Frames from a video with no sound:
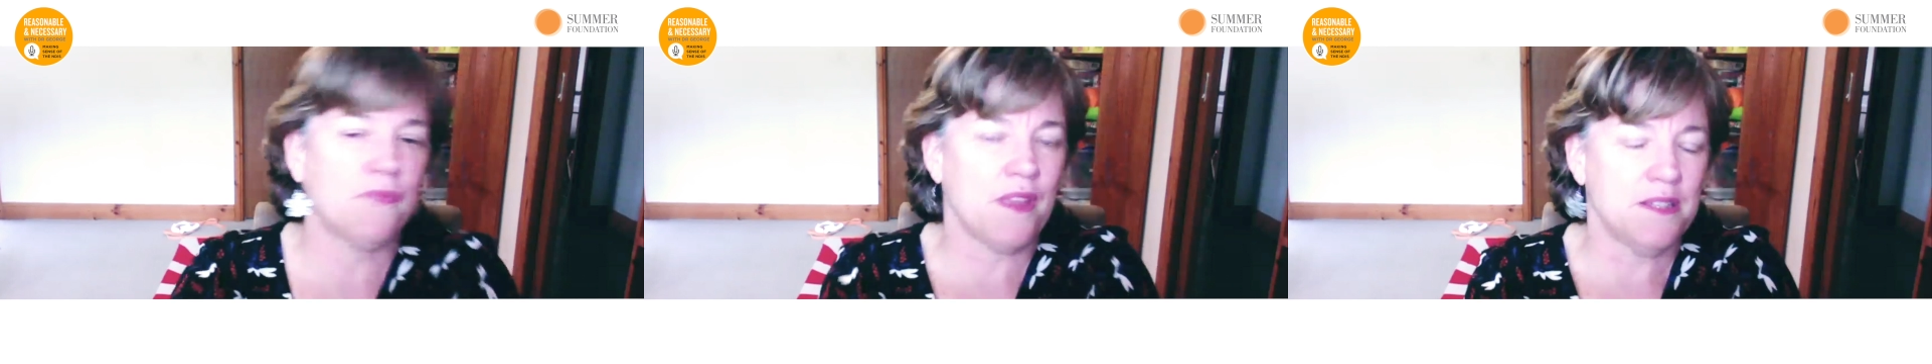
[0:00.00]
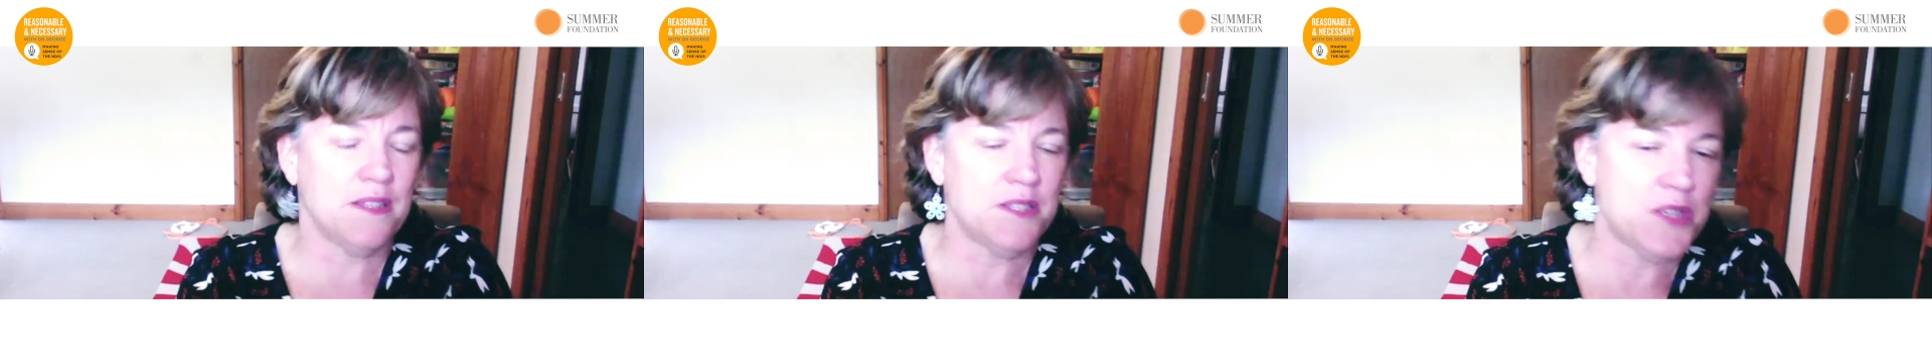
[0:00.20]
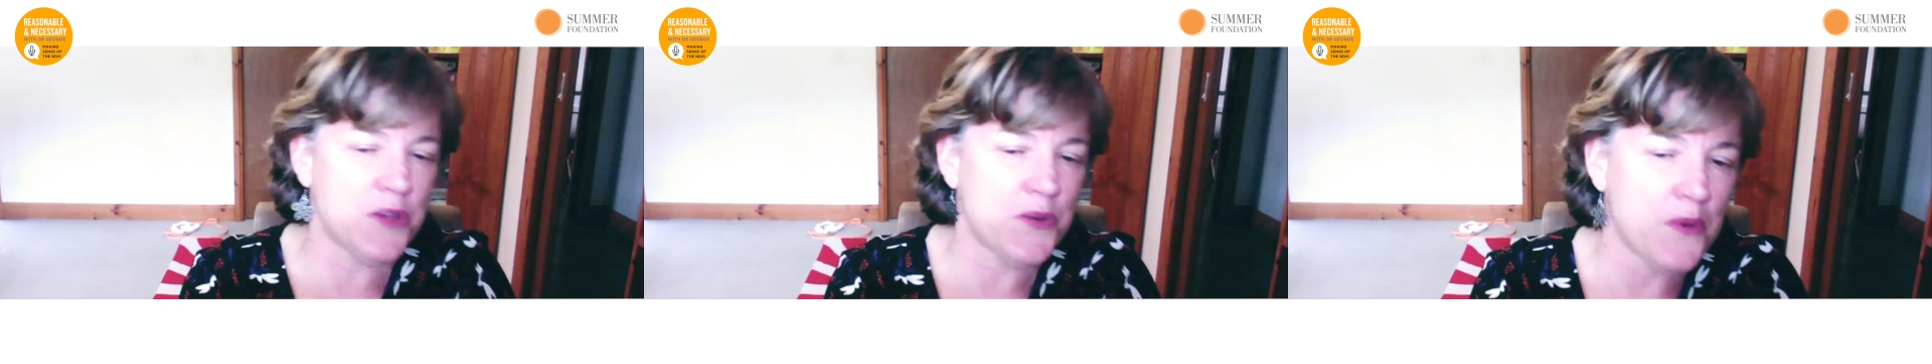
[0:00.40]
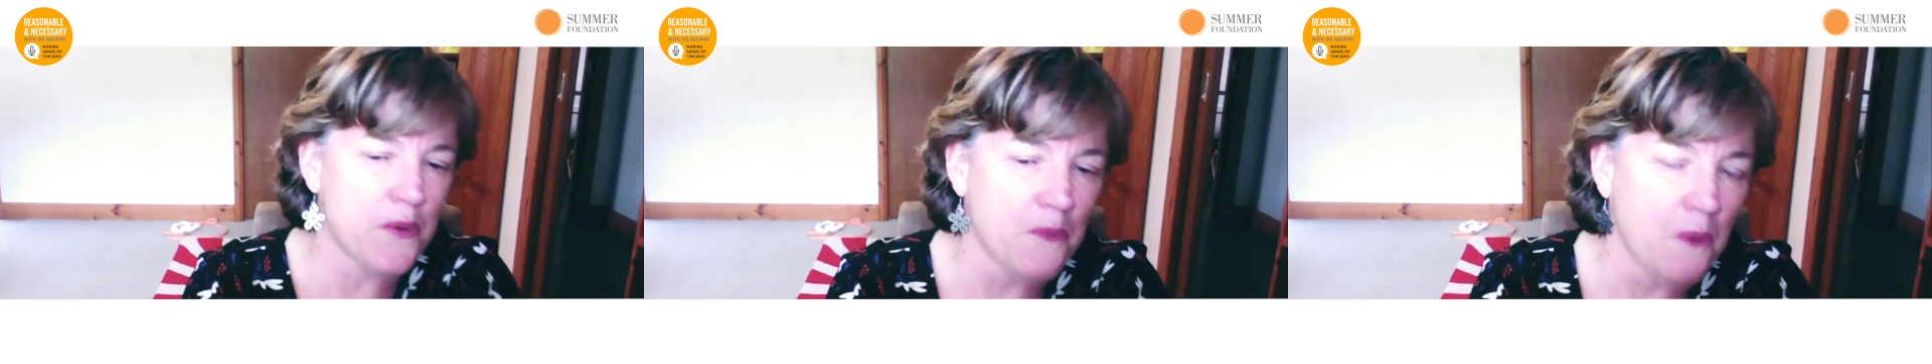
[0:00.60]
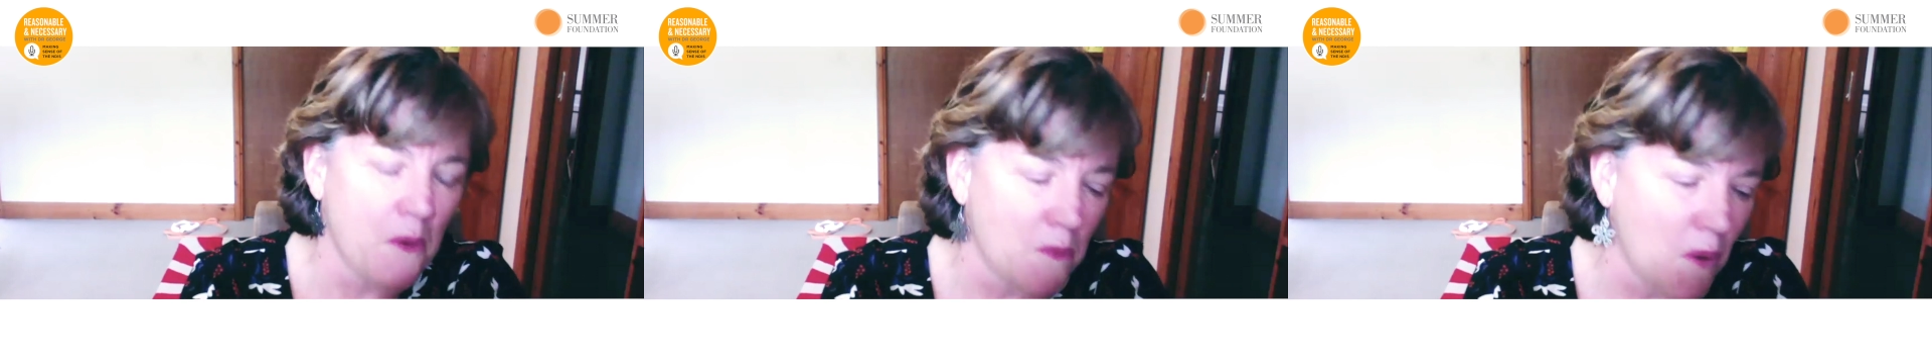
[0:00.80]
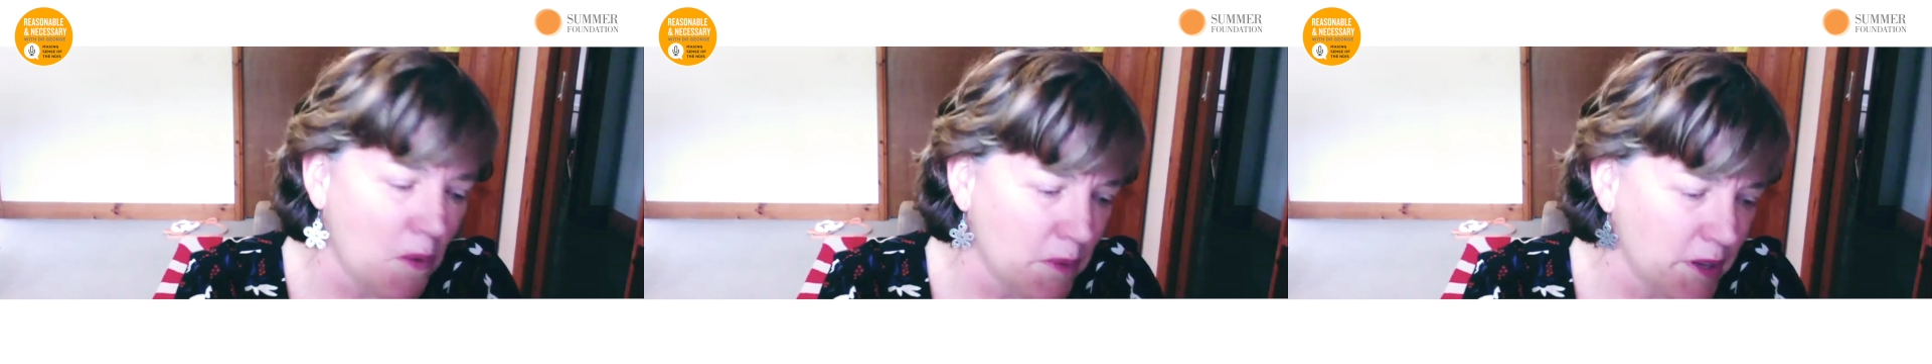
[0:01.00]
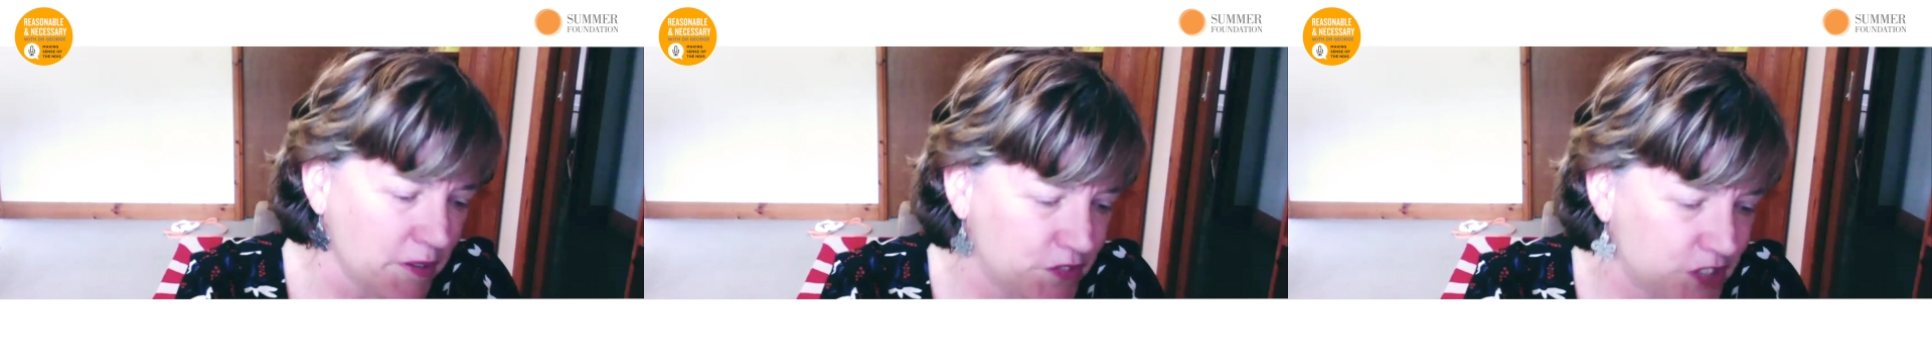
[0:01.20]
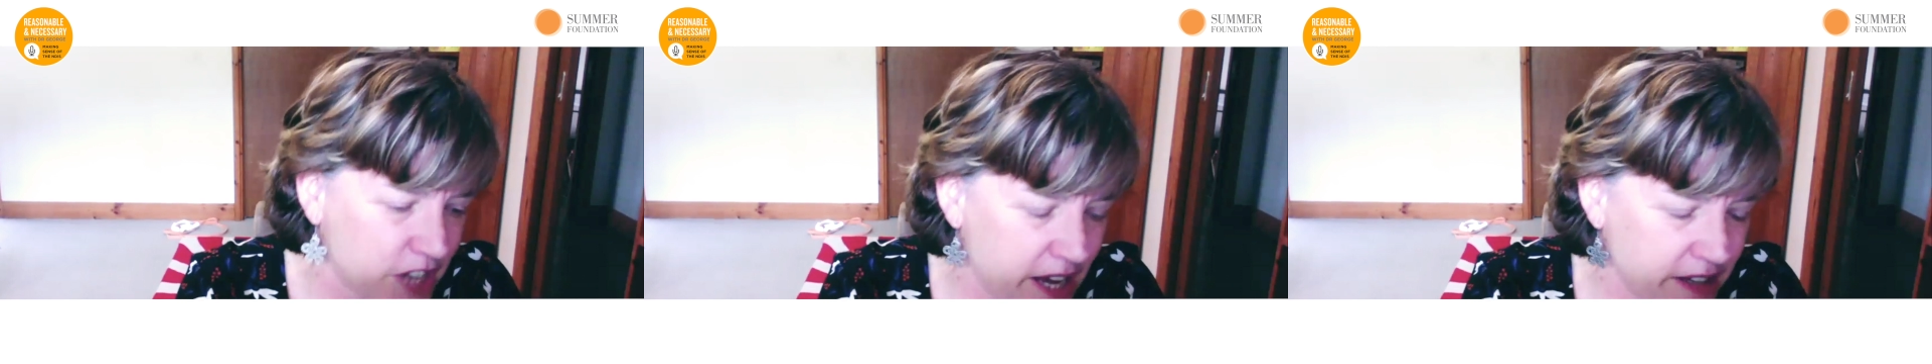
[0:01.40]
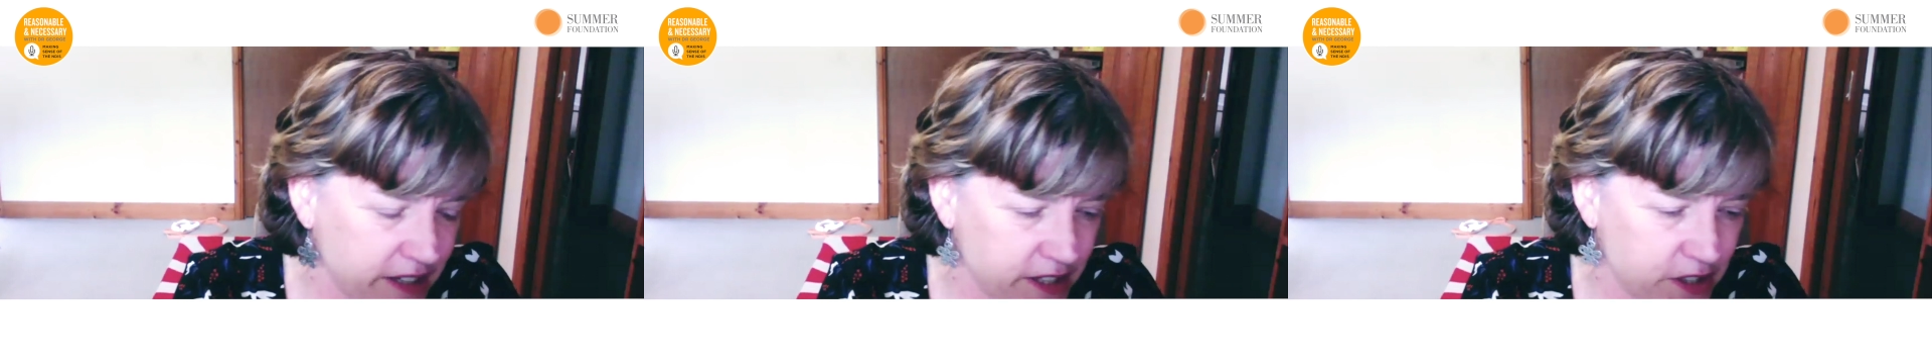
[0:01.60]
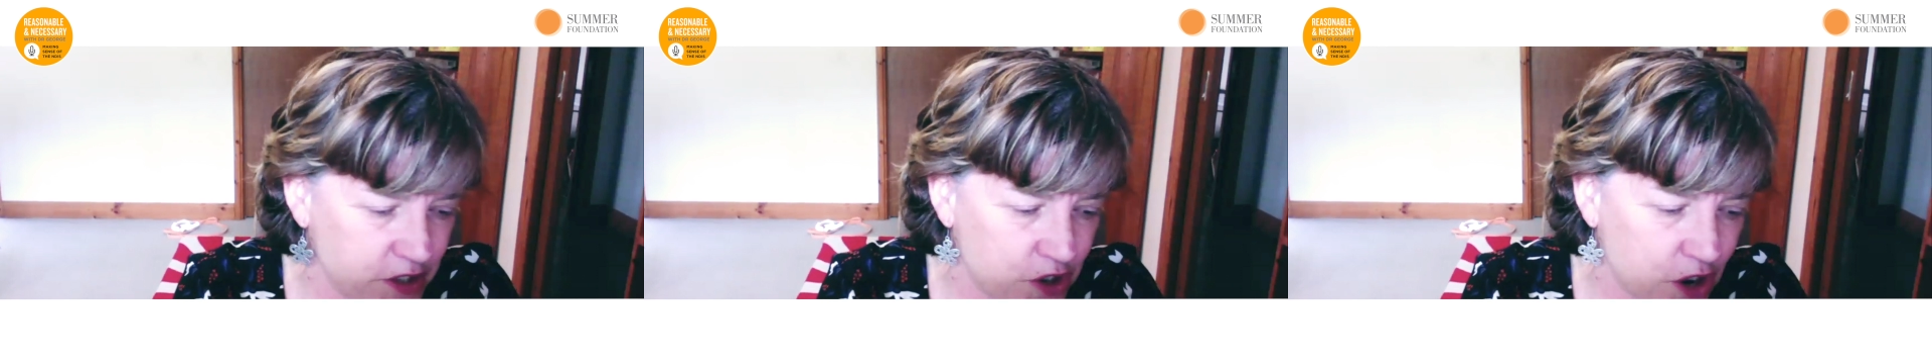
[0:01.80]
so what we've done
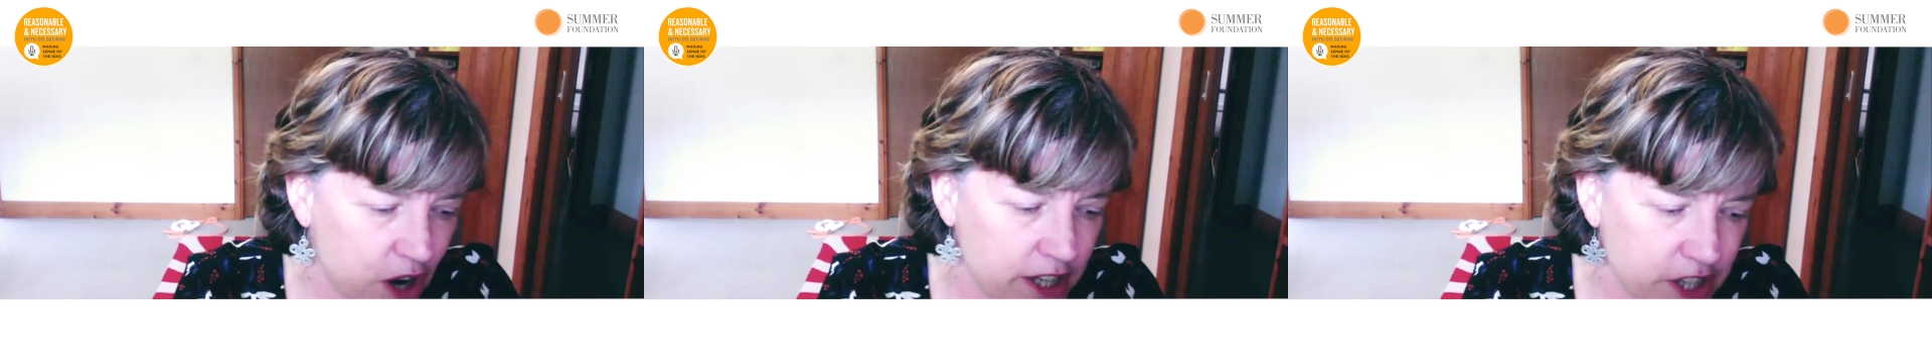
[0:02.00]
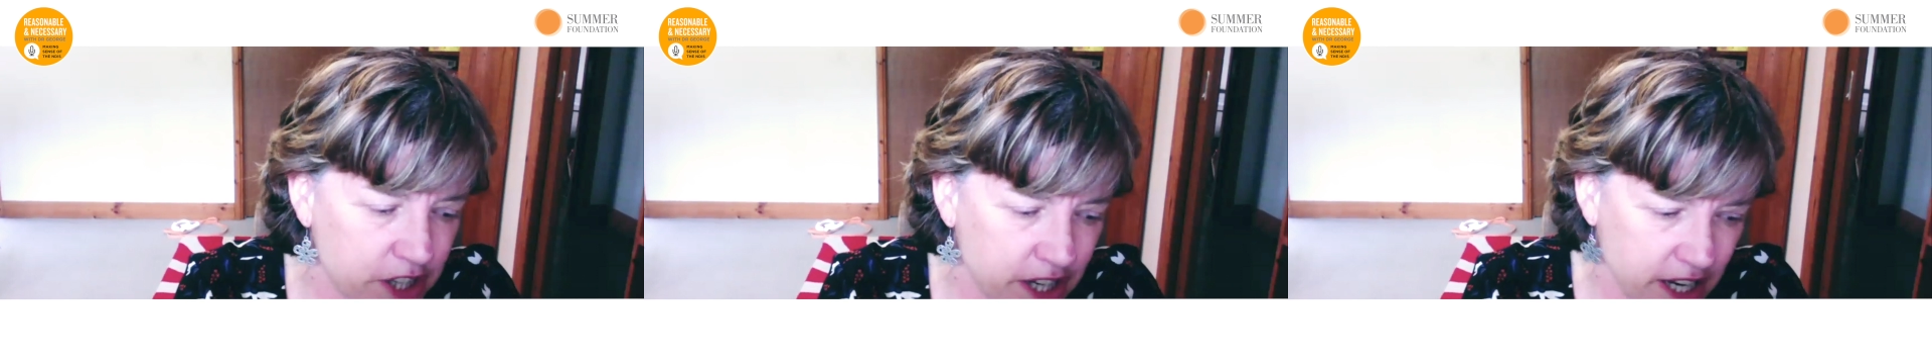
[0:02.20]
is tried to